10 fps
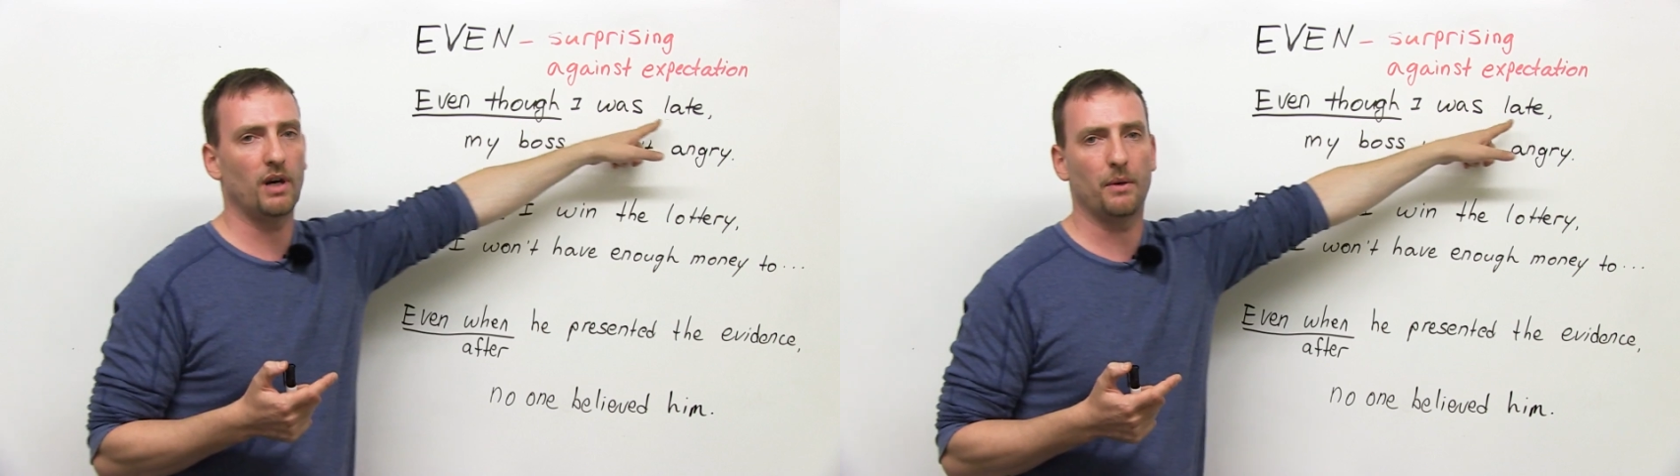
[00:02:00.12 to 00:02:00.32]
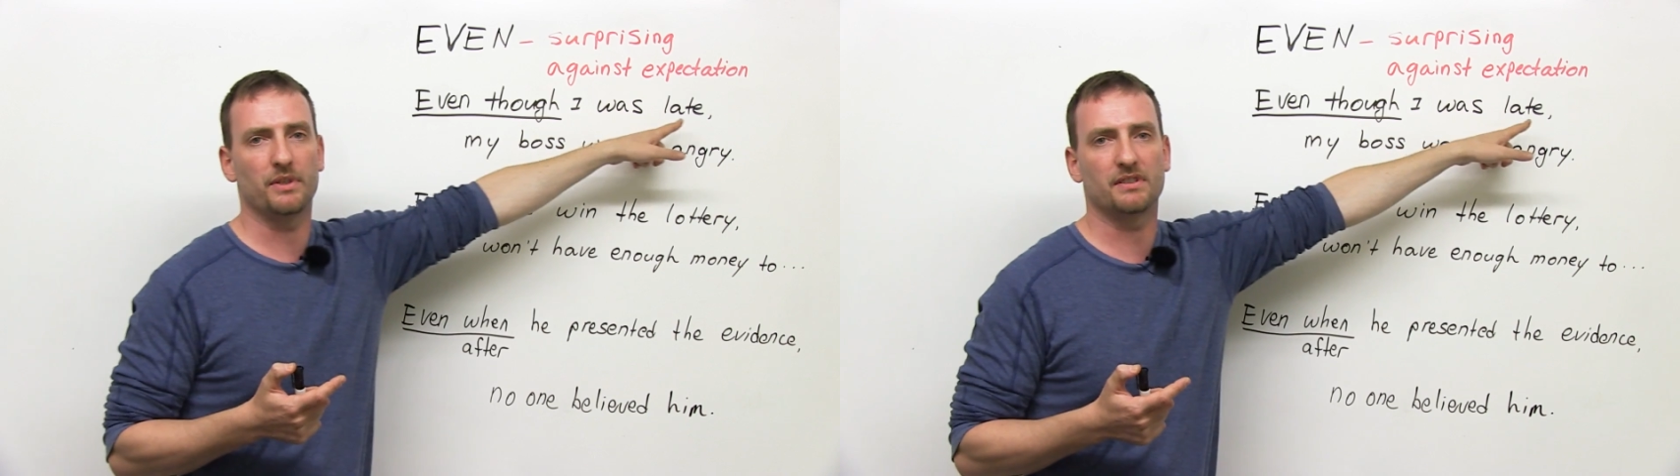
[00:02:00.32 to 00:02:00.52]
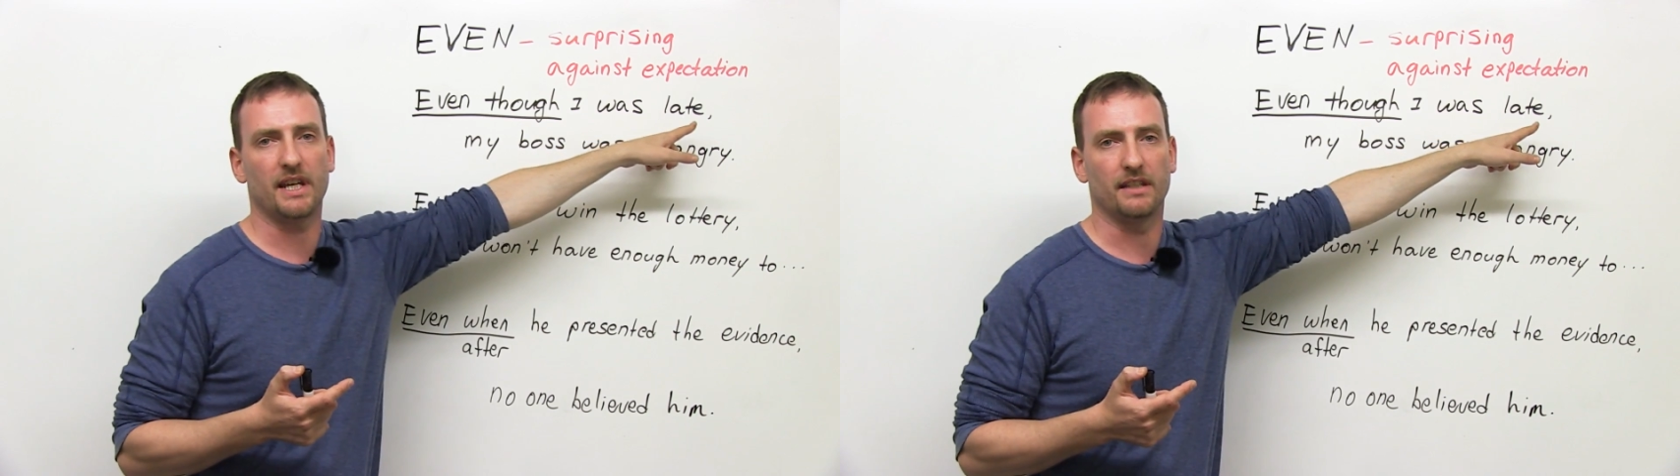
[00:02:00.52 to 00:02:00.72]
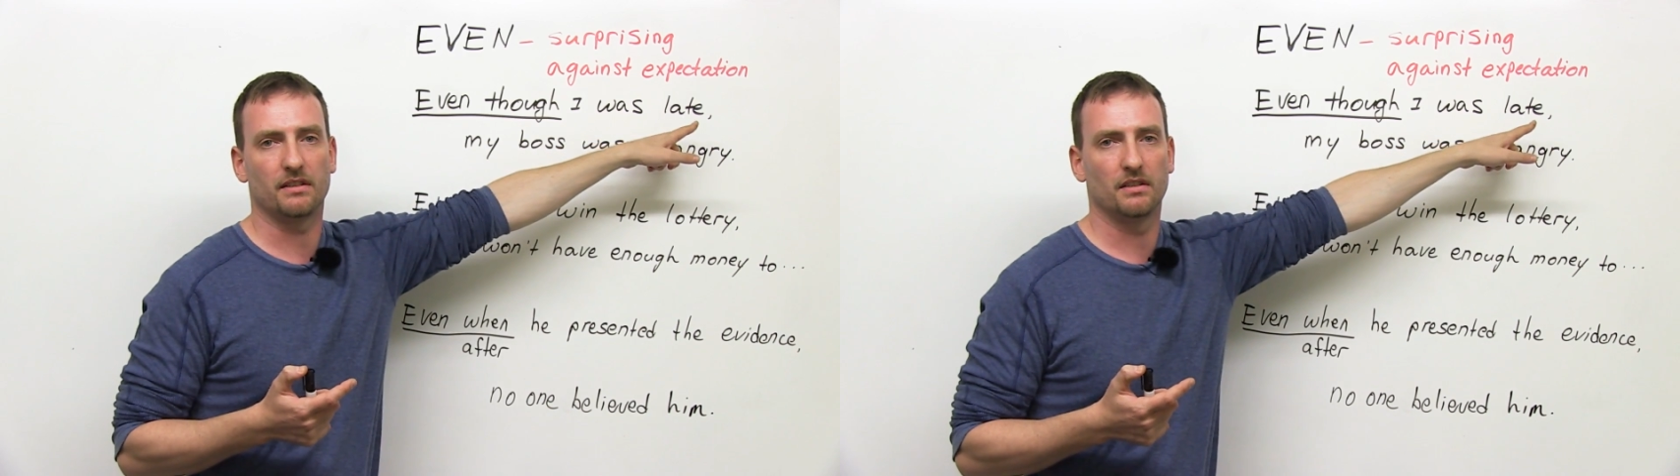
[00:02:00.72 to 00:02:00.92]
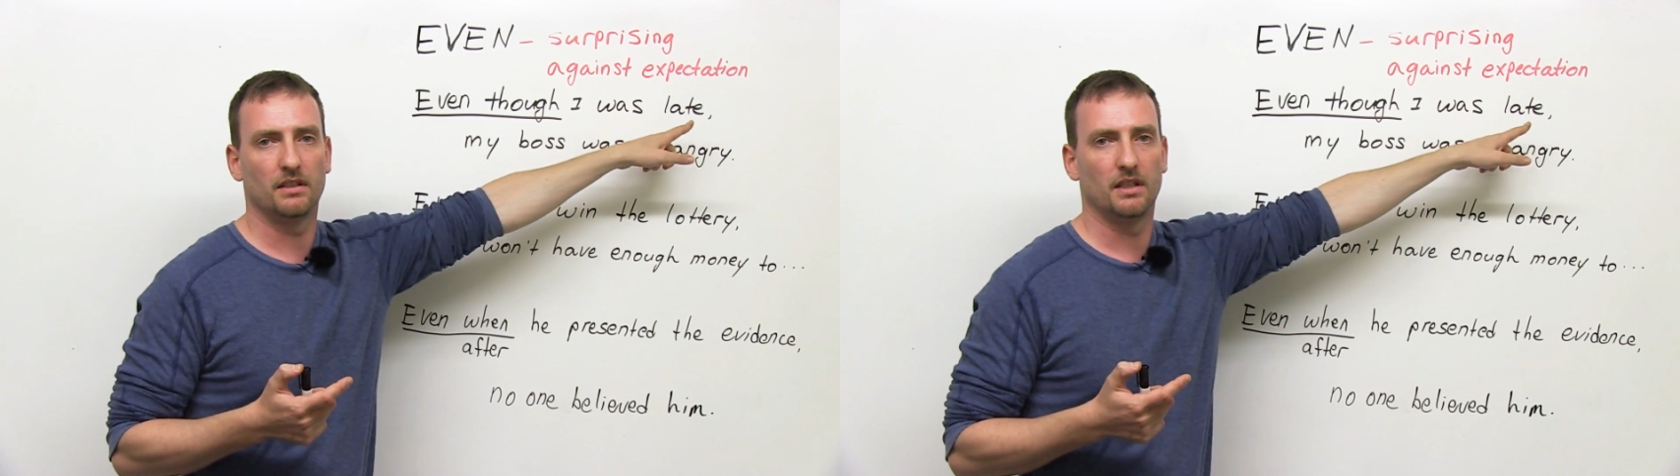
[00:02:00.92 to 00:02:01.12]
I was late.
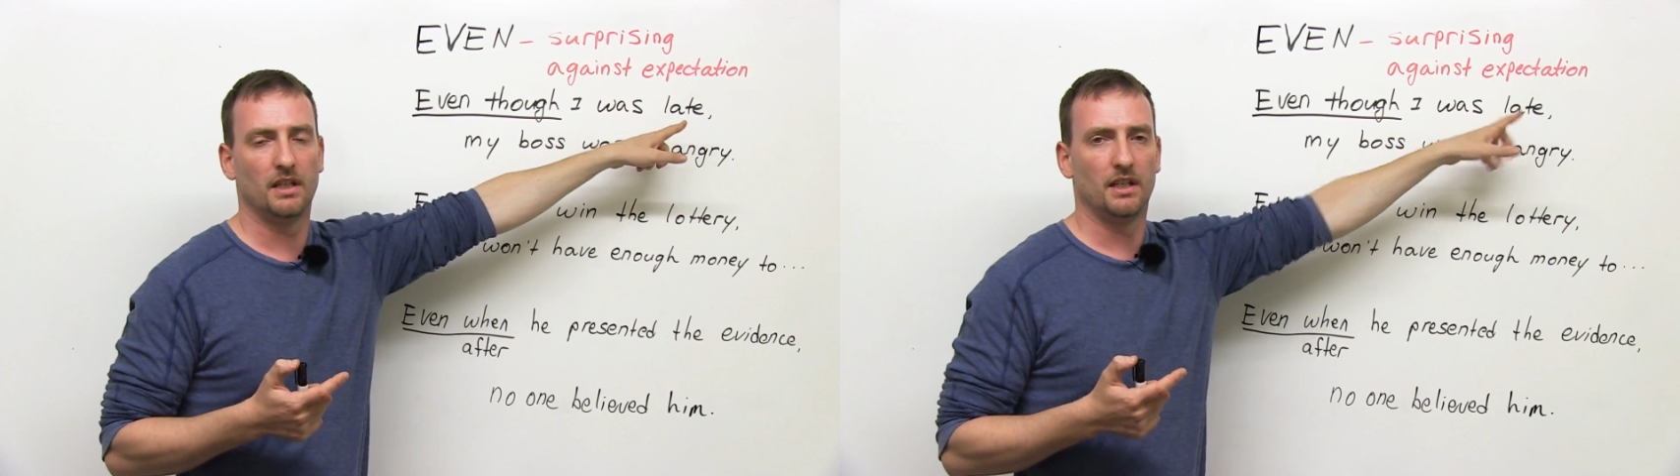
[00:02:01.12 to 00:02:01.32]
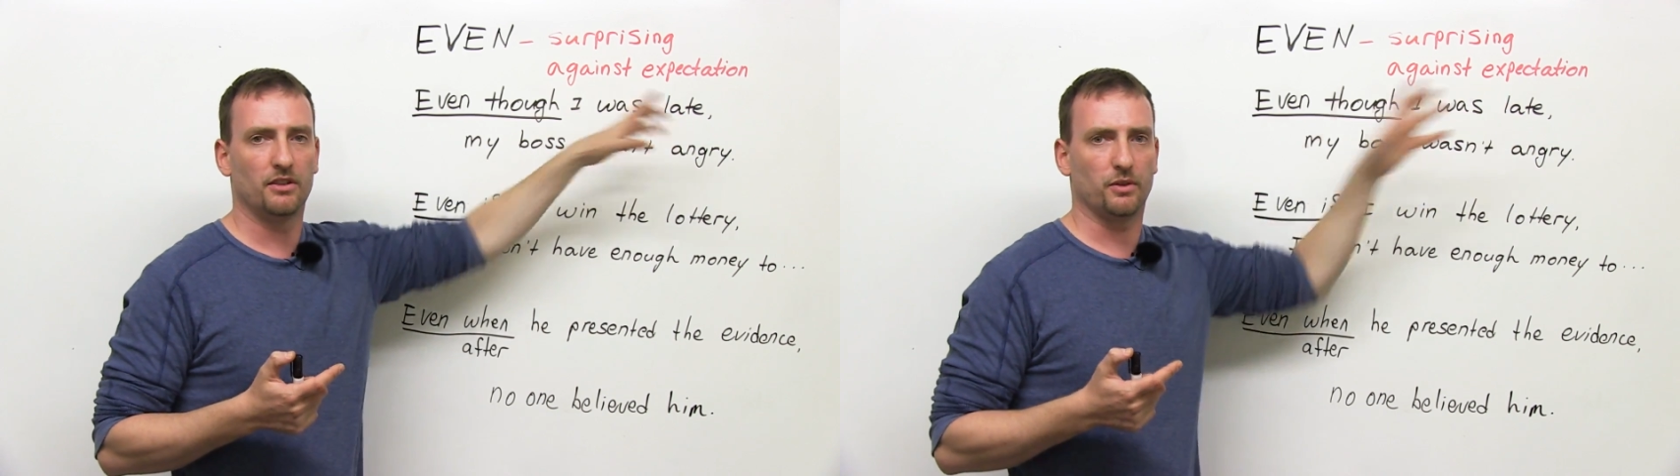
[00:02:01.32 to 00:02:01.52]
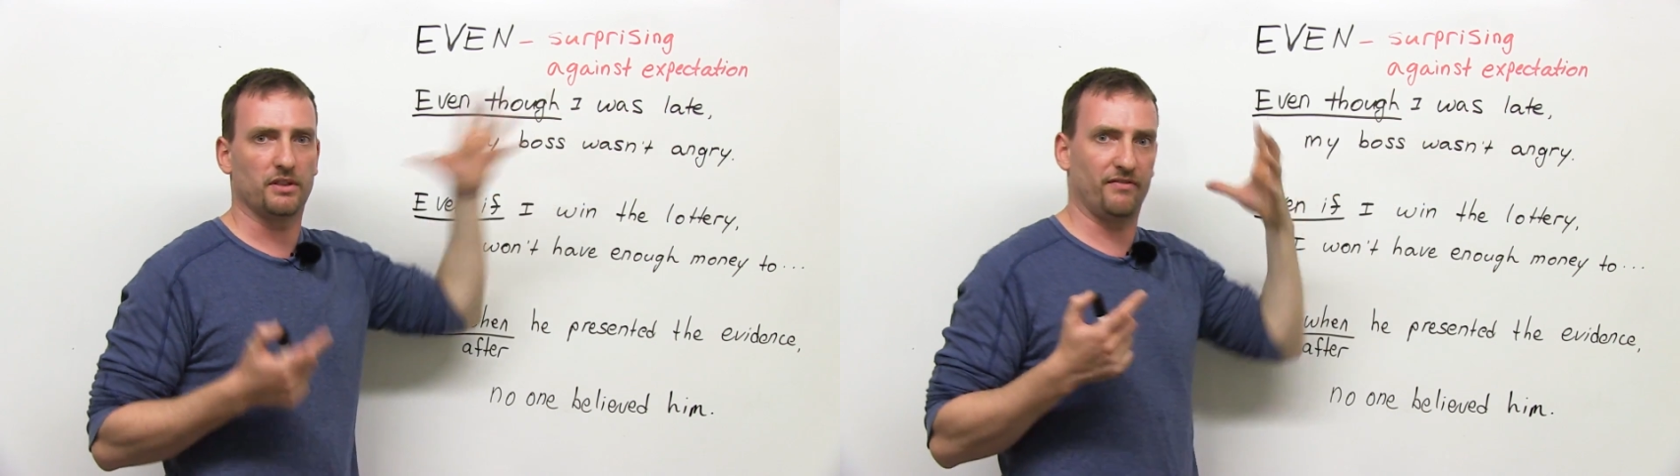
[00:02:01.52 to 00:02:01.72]
So it's a